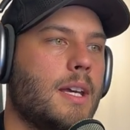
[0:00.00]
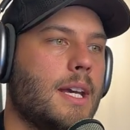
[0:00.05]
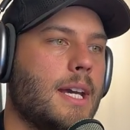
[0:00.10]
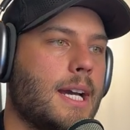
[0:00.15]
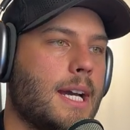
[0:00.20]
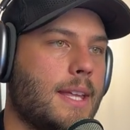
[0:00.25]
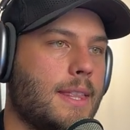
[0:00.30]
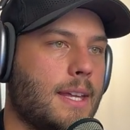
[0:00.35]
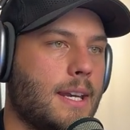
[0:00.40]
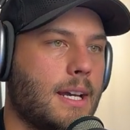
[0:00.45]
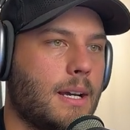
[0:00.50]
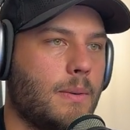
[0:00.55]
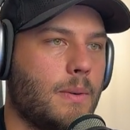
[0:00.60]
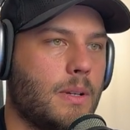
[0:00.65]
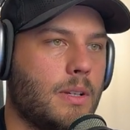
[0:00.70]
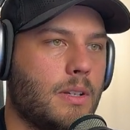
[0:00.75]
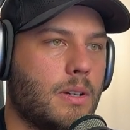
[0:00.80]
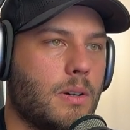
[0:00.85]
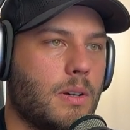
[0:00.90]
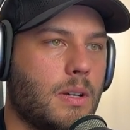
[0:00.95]
and then I
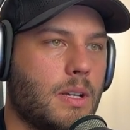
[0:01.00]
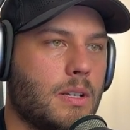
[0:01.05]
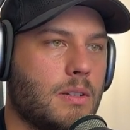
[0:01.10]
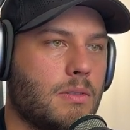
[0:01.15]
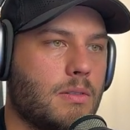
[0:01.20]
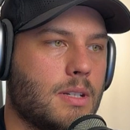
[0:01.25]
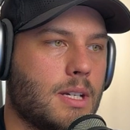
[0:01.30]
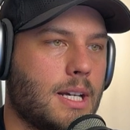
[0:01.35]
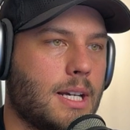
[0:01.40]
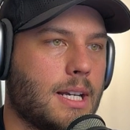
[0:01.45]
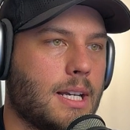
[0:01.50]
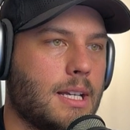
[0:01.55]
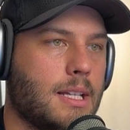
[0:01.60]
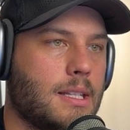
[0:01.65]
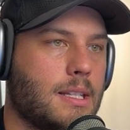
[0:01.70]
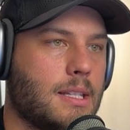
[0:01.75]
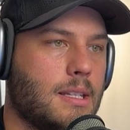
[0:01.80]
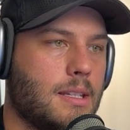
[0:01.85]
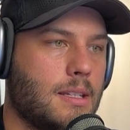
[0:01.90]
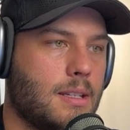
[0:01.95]
would go into
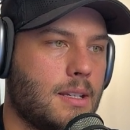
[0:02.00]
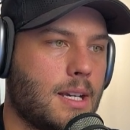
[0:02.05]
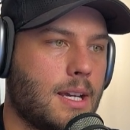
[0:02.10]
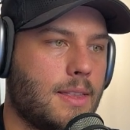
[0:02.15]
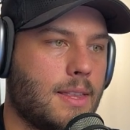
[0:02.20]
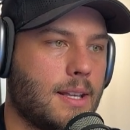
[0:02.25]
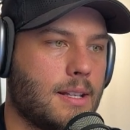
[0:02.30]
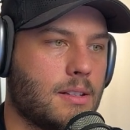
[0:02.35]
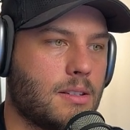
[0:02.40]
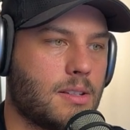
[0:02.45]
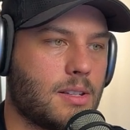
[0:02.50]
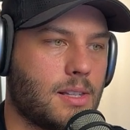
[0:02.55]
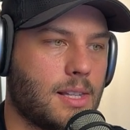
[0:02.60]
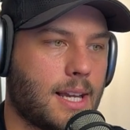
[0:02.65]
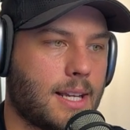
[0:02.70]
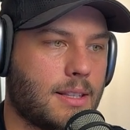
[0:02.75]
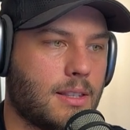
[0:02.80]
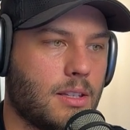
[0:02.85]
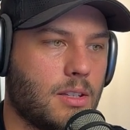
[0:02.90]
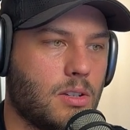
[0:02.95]
targets and then
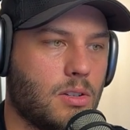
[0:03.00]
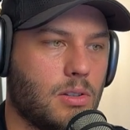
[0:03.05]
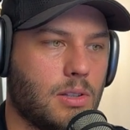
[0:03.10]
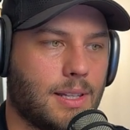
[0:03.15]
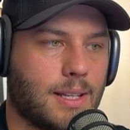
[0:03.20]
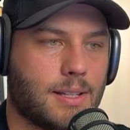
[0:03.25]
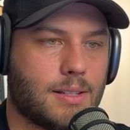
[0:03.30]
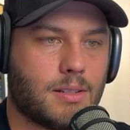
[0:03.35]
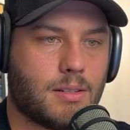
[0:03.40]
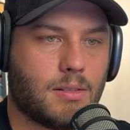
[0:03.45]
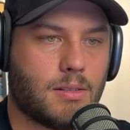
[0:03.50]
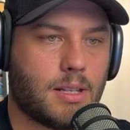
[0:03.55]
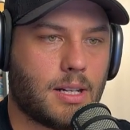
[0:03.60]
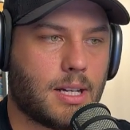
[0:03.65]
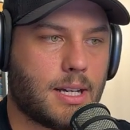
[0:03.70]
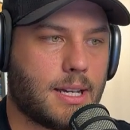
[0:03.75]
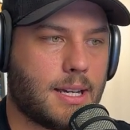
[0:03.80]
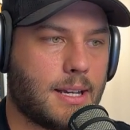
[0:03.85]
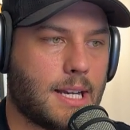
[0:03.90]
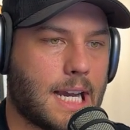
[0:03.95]
select the new list that
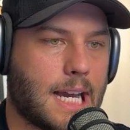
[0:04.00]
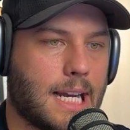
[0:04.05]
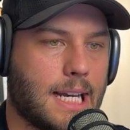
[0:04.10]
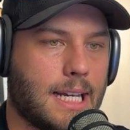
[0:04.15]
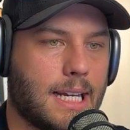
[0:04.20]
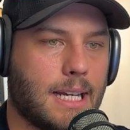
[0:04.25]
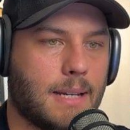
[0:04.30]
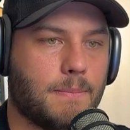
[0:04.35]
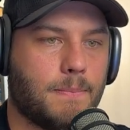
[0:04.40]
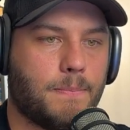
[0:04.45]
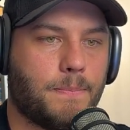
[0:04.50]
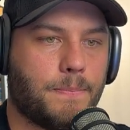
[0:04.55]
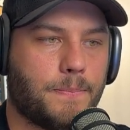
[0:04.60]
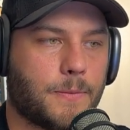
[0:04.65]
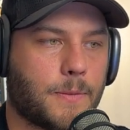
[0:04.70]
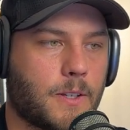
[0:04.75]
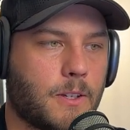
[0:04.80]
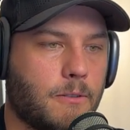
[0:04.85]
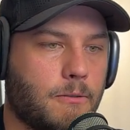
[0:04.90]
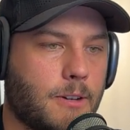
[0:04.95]
I added in,
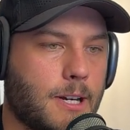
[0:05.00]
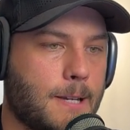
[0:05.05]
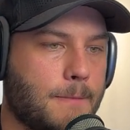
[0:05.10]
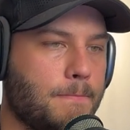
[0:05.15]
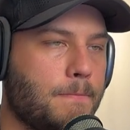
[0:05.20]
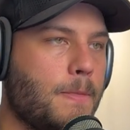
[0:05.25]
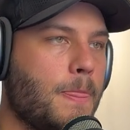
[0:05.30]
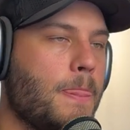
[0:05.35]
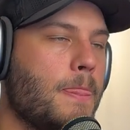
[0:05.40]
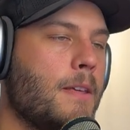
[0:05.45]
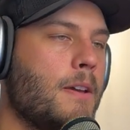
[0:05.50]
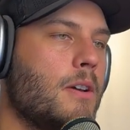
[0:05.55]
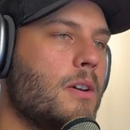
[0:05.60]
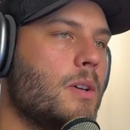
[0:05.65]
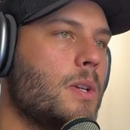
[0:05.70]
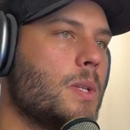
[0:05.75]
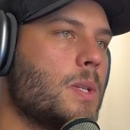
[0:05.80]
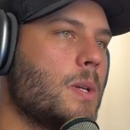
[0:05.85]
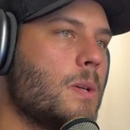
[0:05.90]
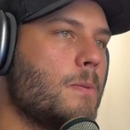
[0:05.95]
right?
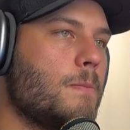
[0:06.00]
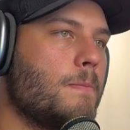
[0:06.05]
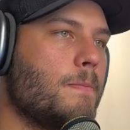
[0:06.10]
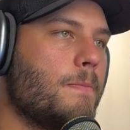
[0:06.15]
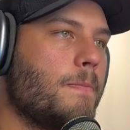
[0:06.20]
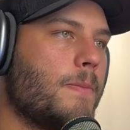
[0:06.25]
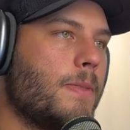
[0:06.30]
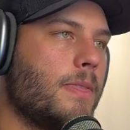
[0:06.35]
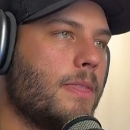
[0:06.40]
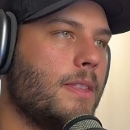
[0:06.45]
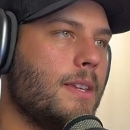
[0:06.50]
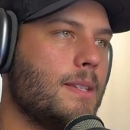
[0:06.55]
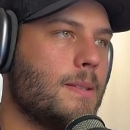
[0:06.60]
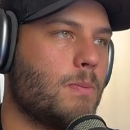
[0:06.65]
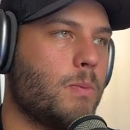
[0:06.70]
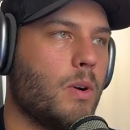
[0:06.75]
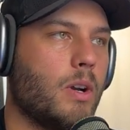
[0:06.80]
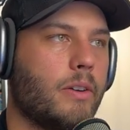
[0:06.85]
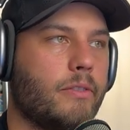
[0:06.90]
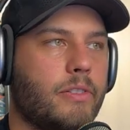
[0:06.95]
So this
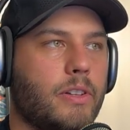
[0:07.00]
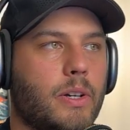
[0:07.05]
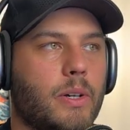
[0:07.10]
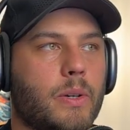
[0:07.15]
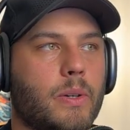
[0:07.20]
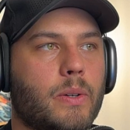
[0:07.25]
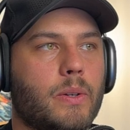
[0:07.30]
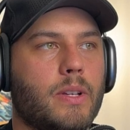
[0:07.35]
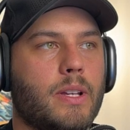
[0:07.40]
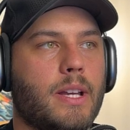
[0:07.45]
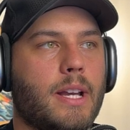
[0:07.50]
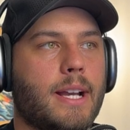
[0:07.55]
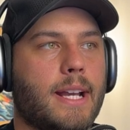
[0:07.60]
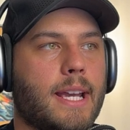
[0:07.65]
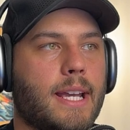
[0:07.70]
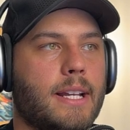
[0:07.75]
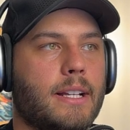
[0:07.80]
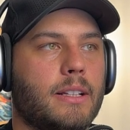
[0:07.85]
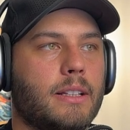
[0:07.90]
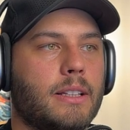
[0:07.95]
workflow,
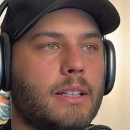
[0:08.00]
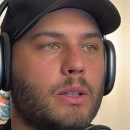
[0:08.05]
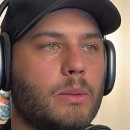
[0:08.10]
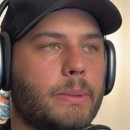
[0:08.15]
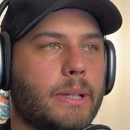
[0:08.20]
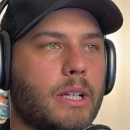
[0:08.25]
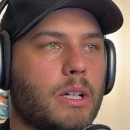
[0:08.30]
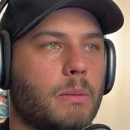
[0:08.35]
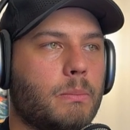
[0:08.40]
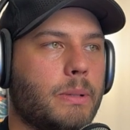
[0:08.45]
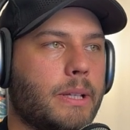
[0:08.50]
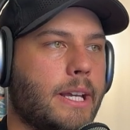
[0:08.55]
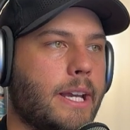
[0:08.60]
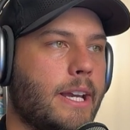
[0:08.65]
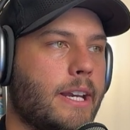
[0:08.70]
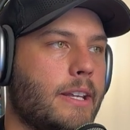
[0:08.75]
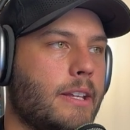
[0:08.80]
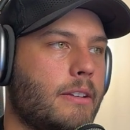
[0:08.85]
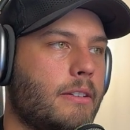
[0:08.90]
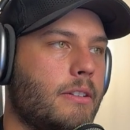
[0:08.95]
again, a little bit
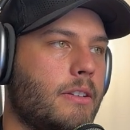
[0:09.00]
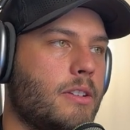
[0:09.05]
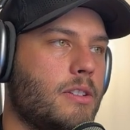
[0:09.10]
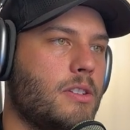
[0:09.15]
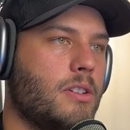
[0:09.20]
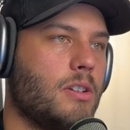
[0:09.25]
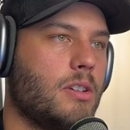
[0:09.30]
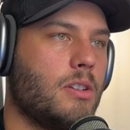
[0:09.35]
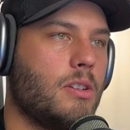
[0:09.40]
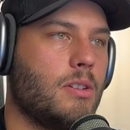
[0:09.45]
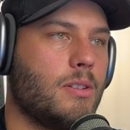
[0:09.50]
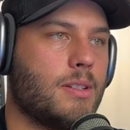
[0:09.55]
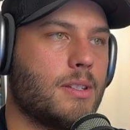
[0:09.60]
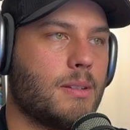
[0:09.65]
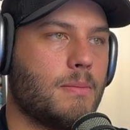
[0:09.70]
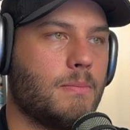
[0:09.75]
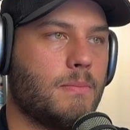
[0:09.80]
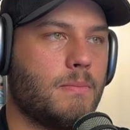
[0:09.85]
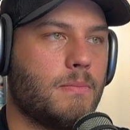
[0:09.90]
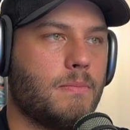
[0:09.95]
complicated because you got to use
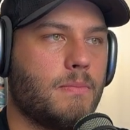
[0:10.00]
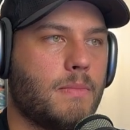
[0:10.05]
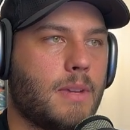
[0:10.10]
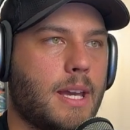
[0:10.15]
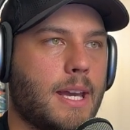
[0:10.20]
some